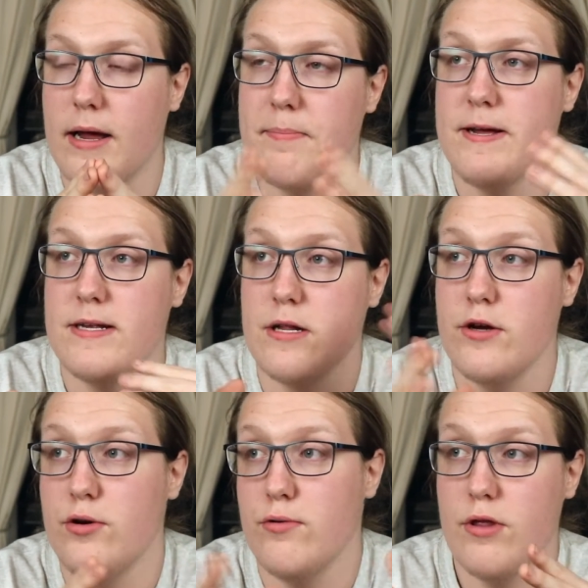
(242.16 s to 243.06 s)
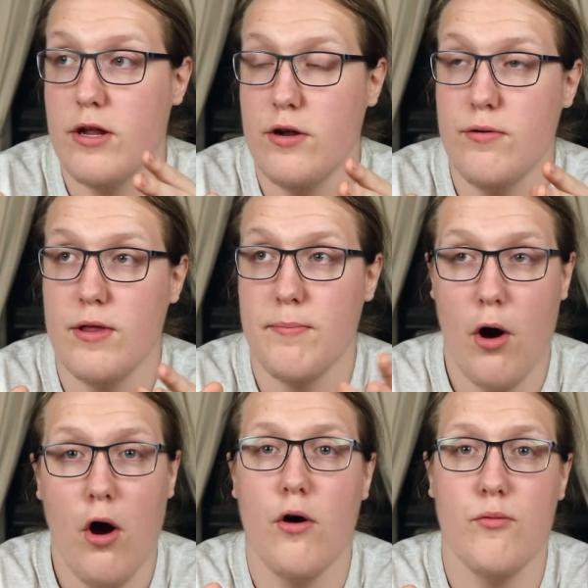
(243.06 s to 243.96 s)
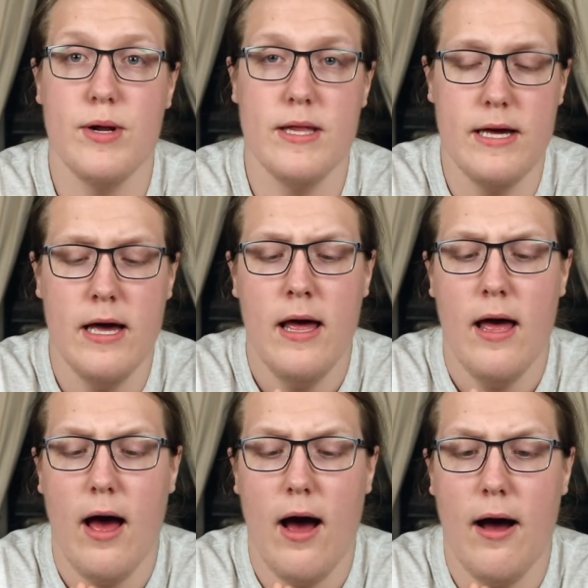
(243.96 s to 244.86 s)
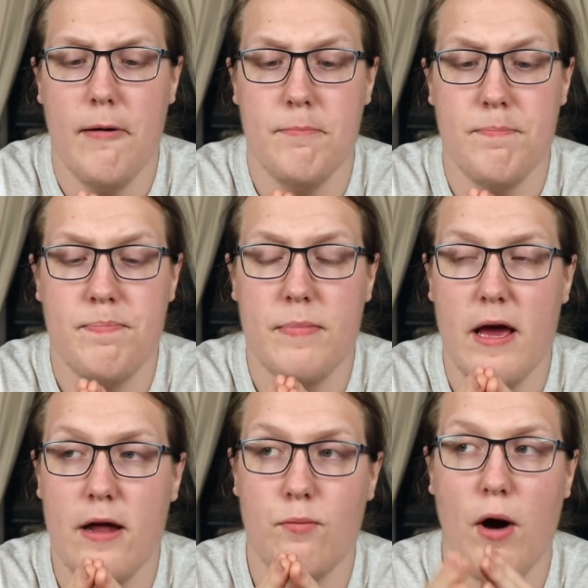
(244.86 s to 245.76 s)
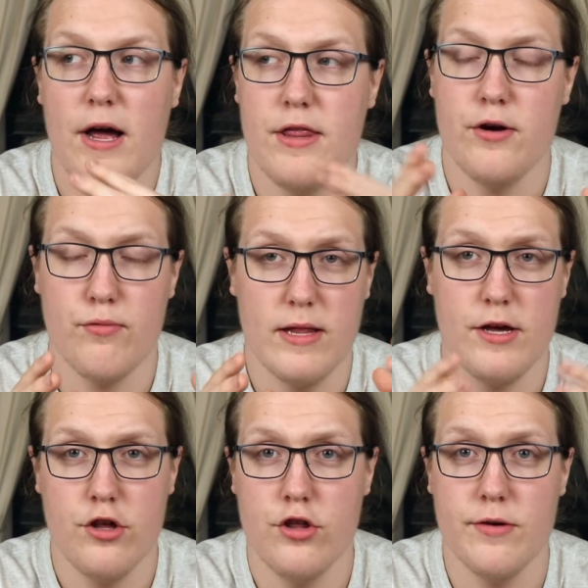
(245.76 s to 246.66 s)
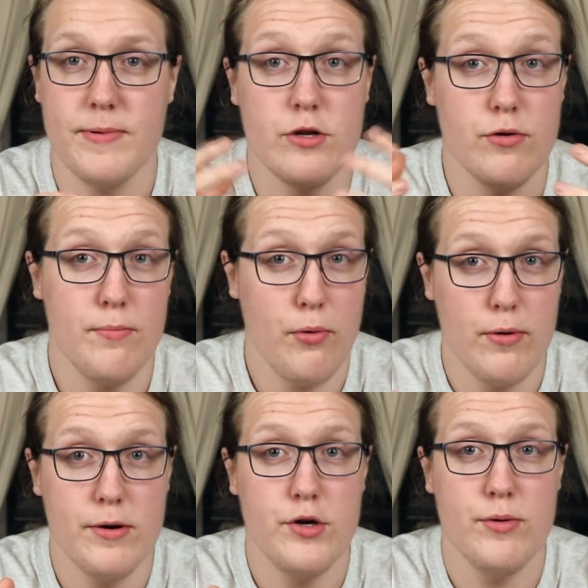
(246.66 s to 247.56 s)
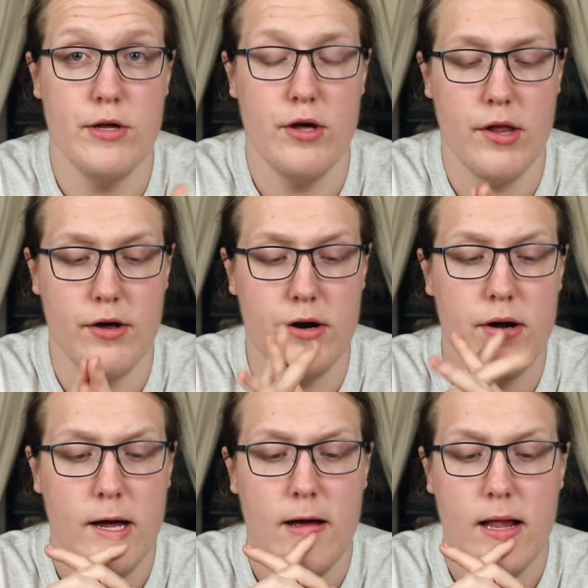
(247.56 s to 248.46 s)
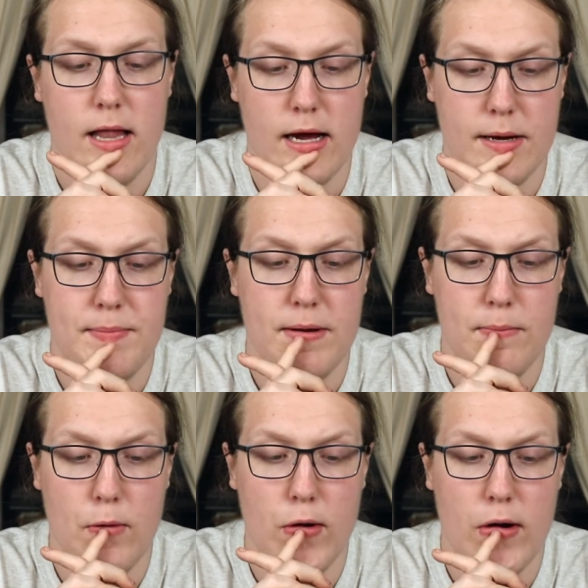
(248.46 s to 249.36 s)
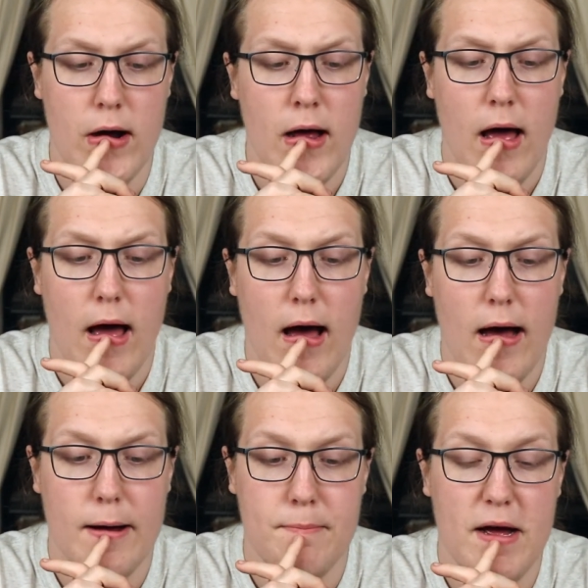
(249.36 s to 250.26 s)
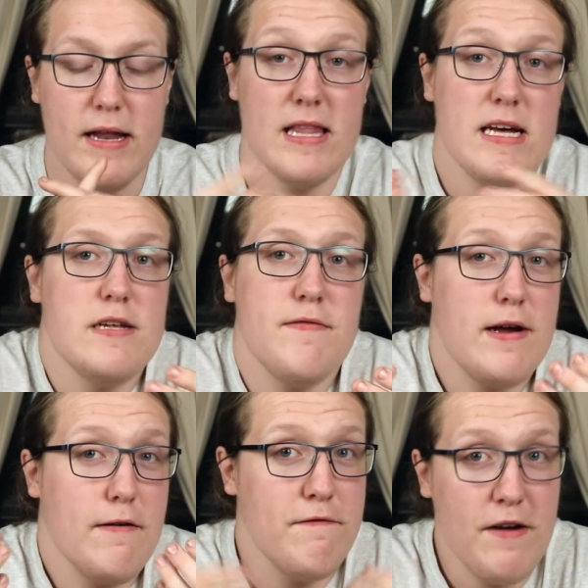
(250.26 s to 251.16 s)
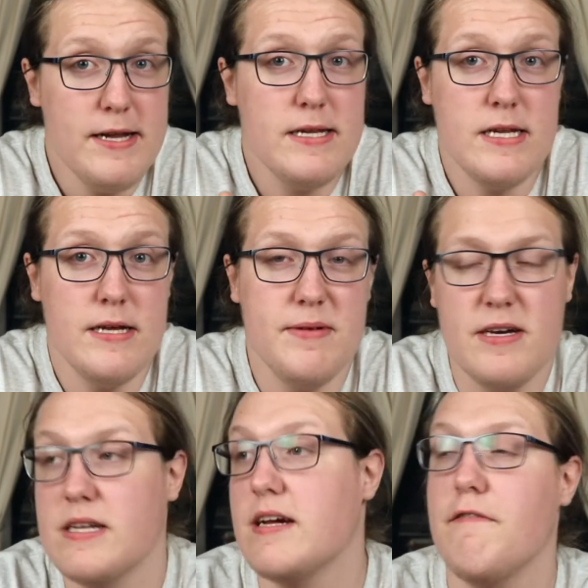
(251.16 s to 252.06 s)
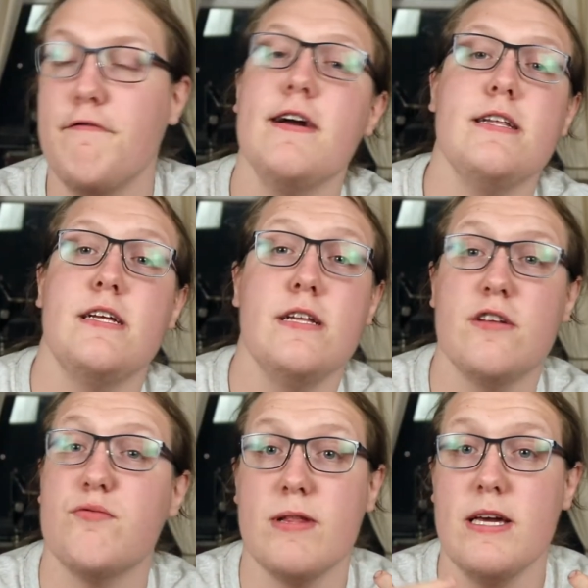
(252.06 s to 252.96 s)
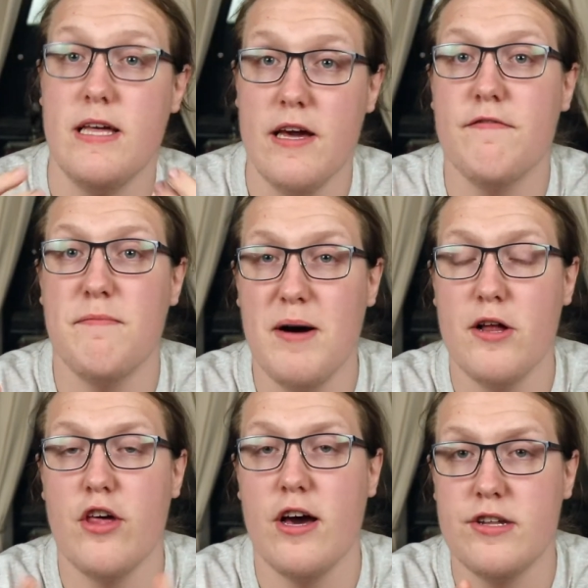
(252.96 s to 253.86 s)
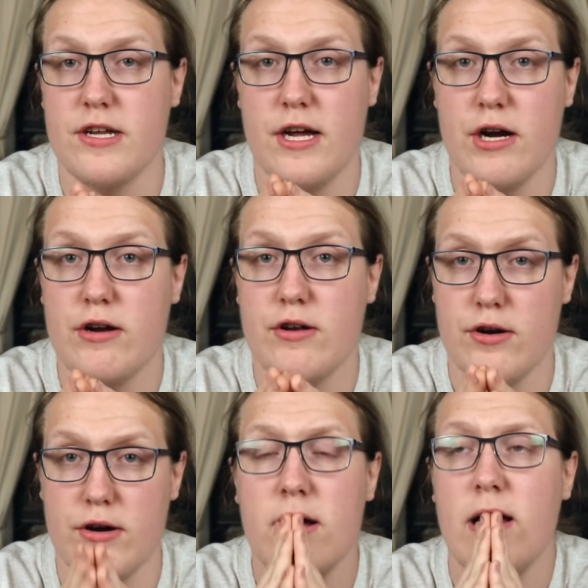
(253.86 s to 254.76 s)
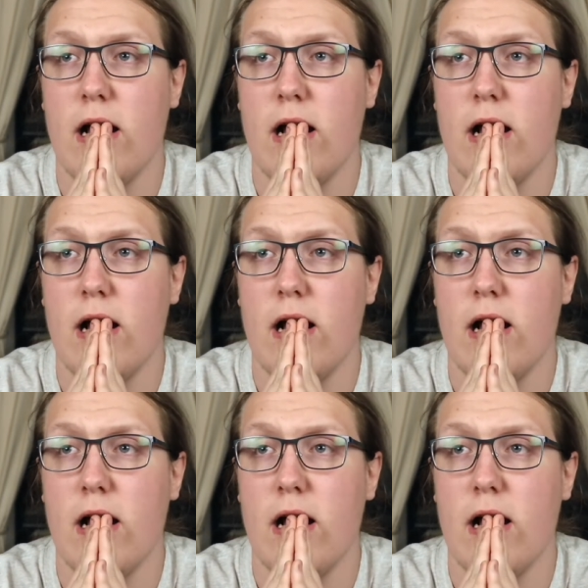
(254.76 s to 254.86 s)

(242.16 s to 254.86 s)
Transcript: basically who the 2 of them are really, and why their relationship is so important to each other, like a bit more. And less of like a fight scene, because like a fight scene doesn't really give much as a character,